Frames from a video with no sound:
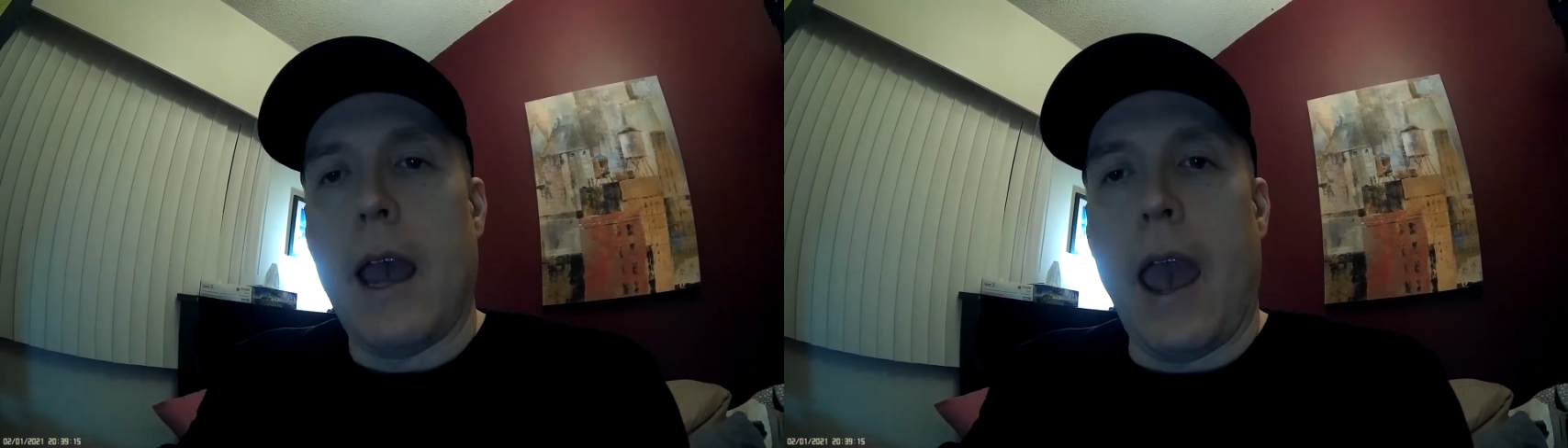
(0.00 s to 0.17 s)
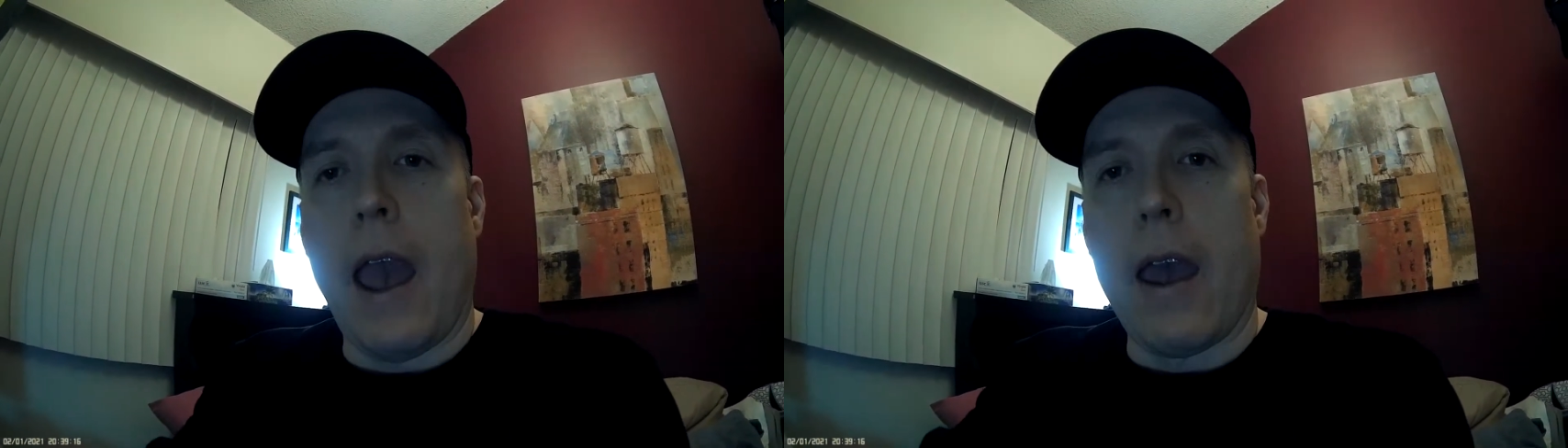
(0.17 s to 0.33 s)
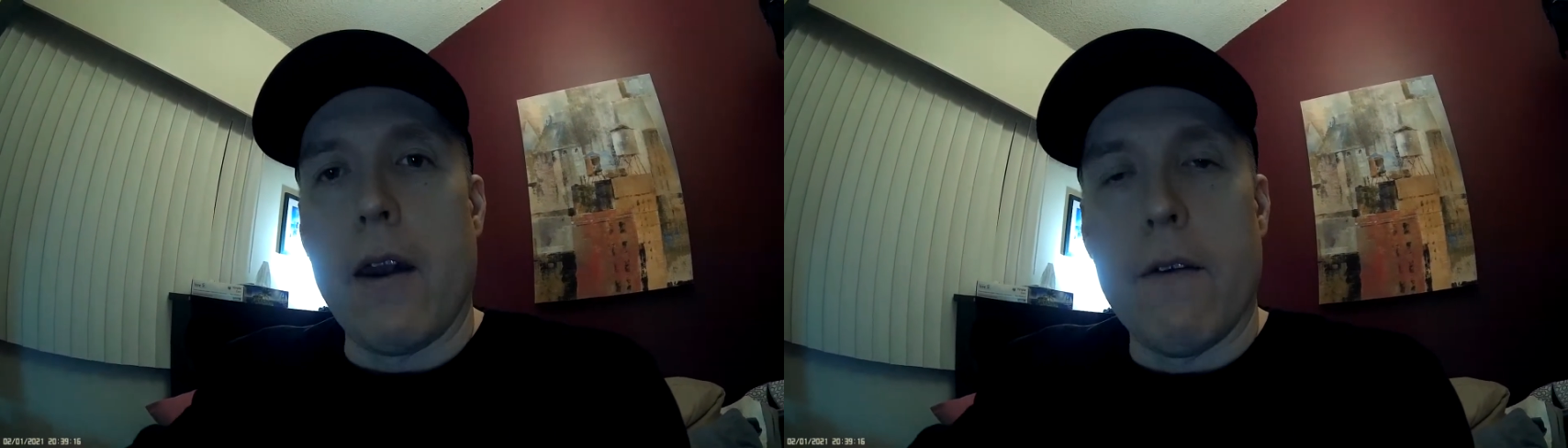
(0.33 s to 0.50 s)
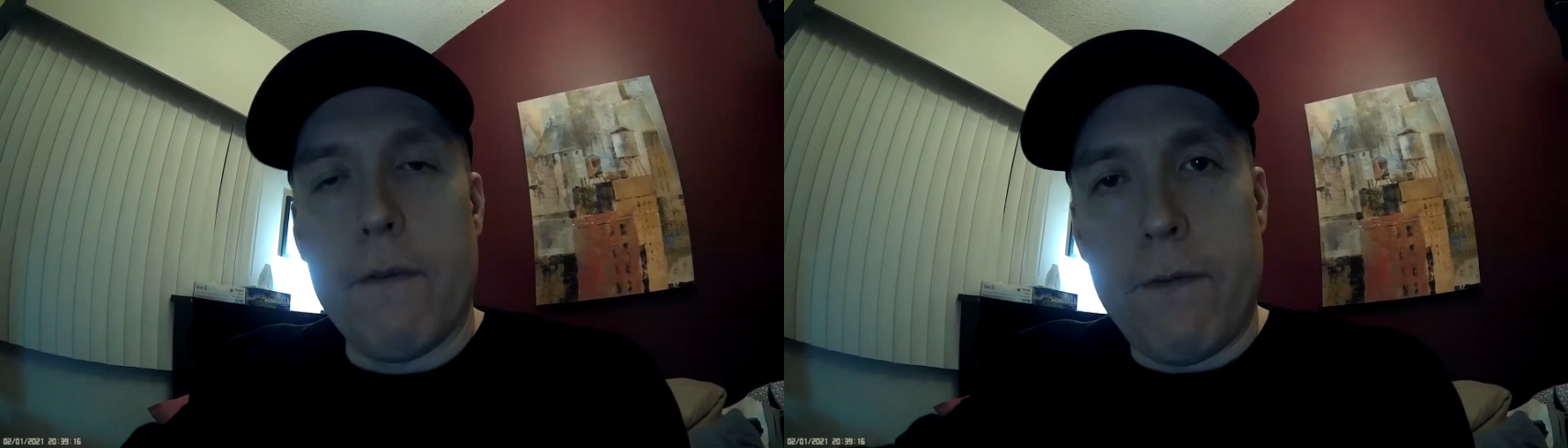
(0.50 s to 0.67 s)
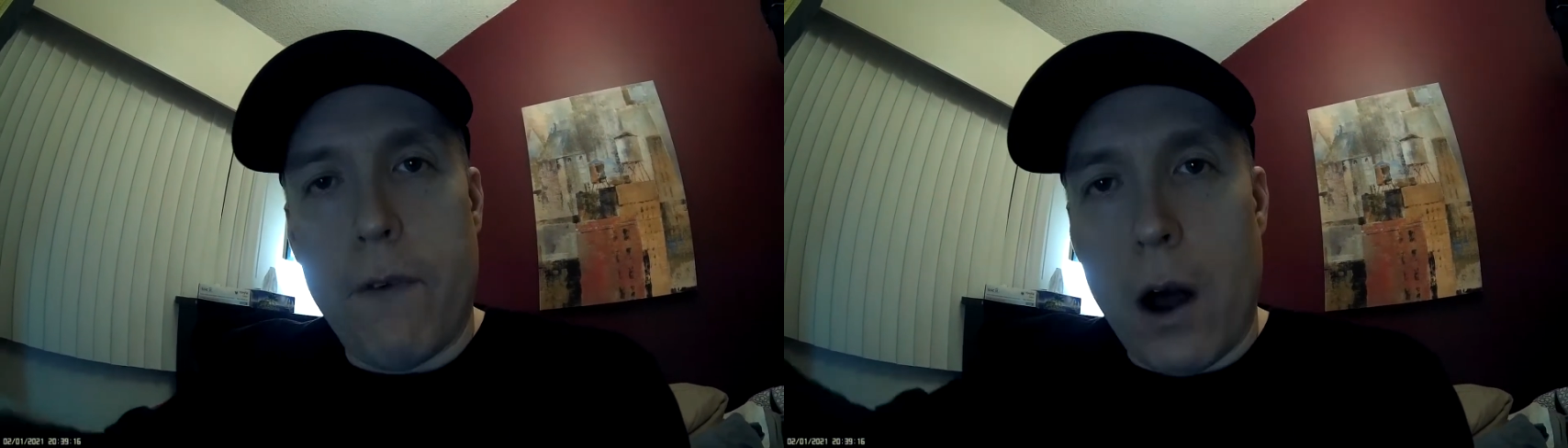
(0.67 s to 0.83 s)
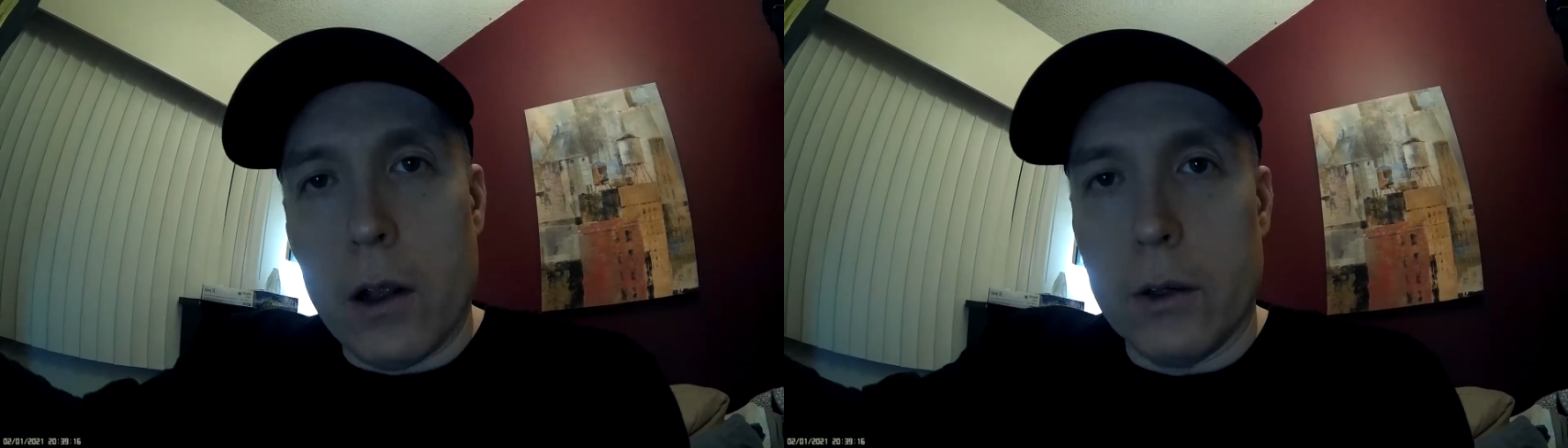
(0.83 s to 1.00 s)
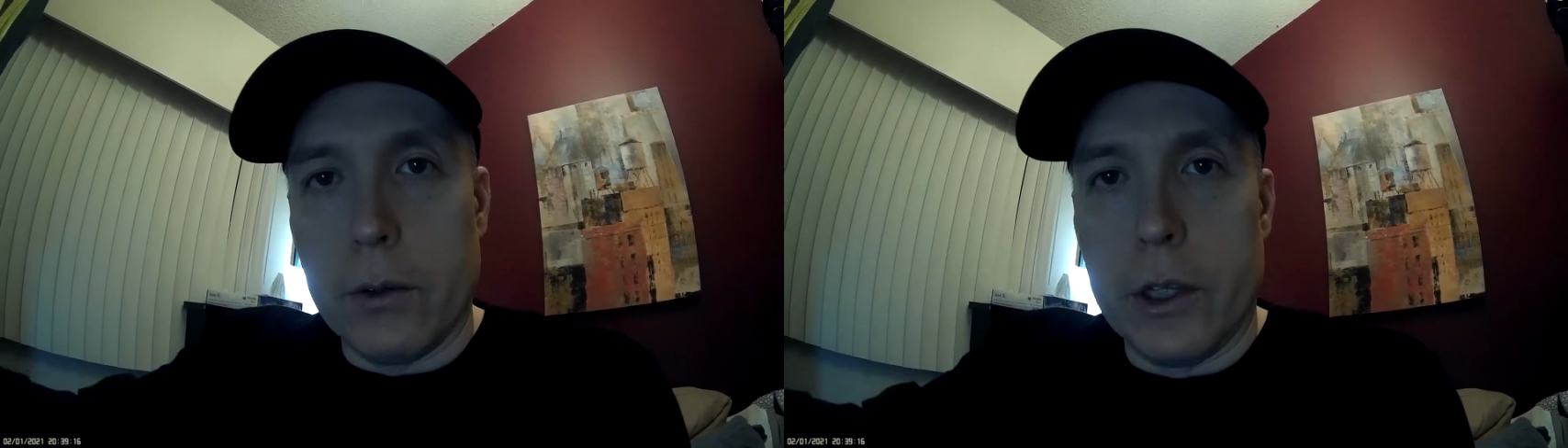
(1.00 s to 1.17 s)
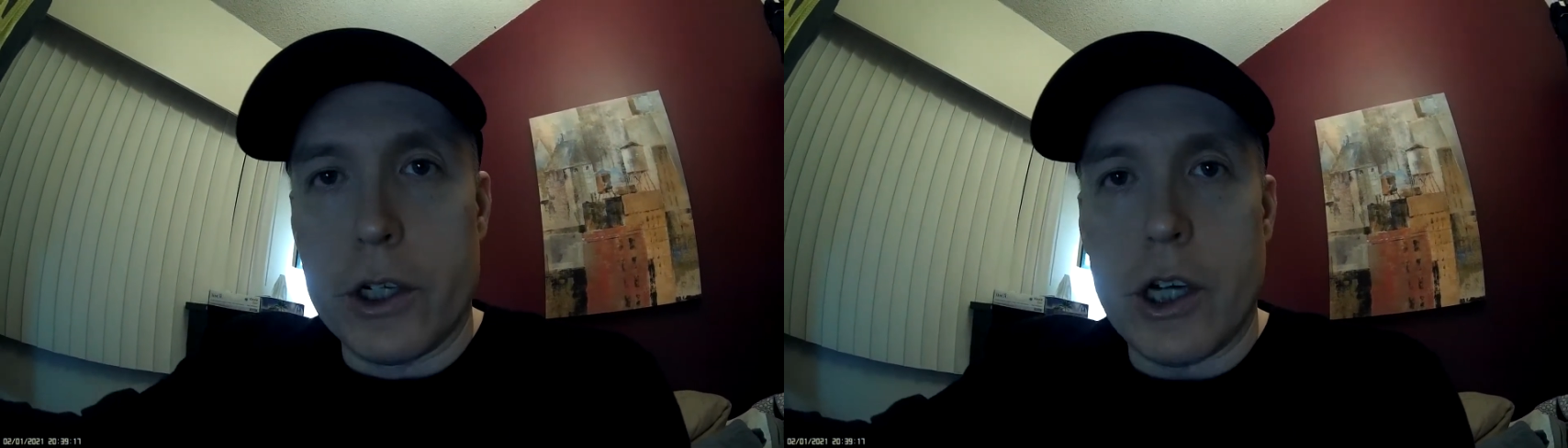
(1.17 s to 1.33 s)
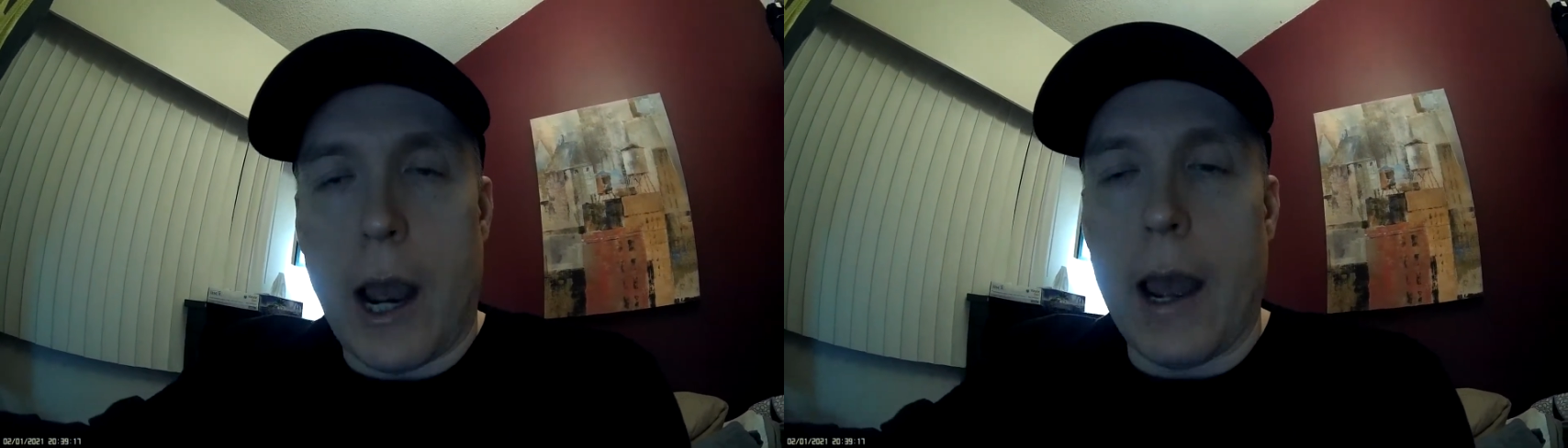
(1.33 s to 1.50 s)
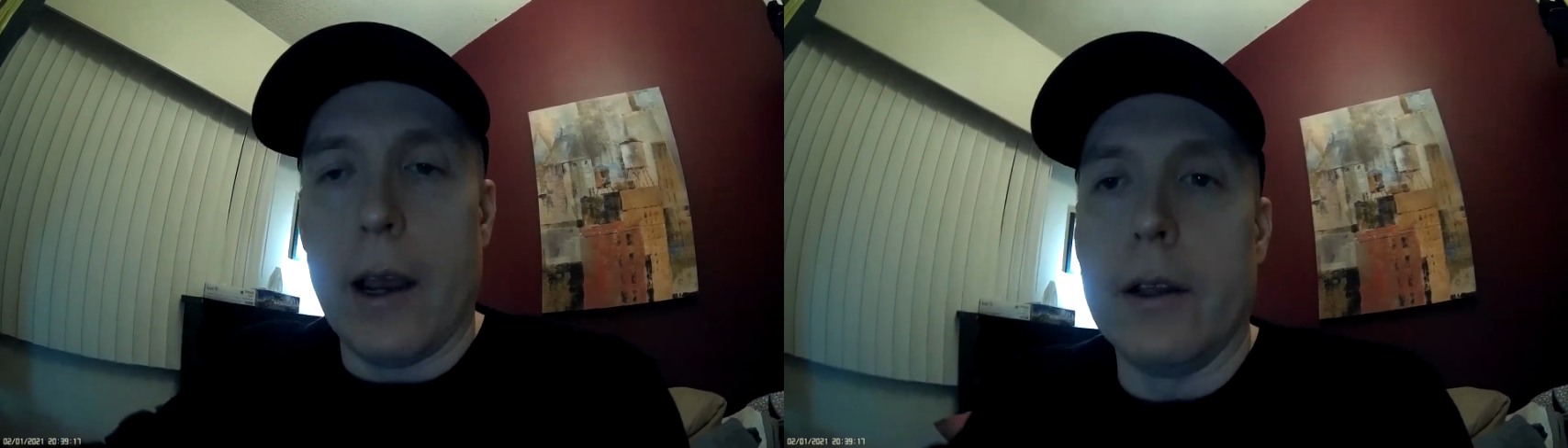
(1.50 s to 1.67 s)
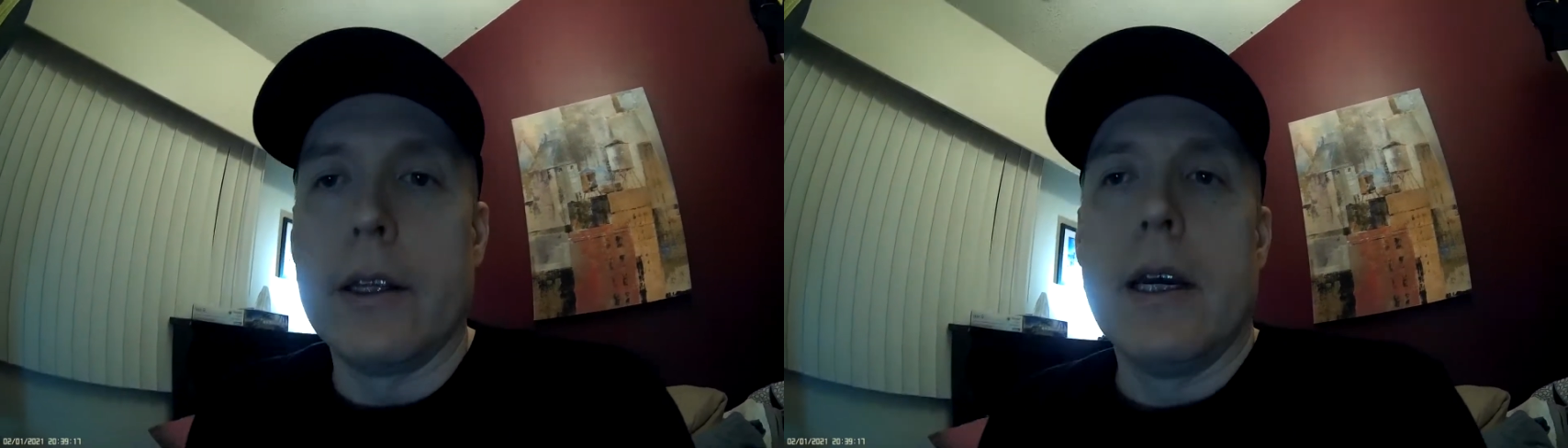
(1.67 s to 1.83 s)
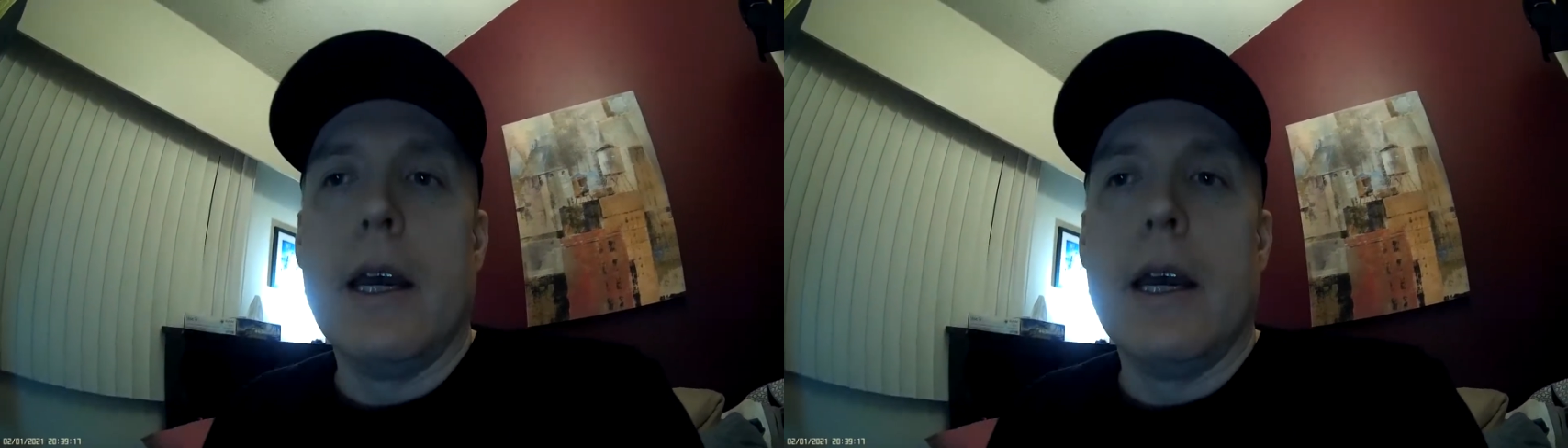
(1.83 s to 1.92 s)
and followed the child.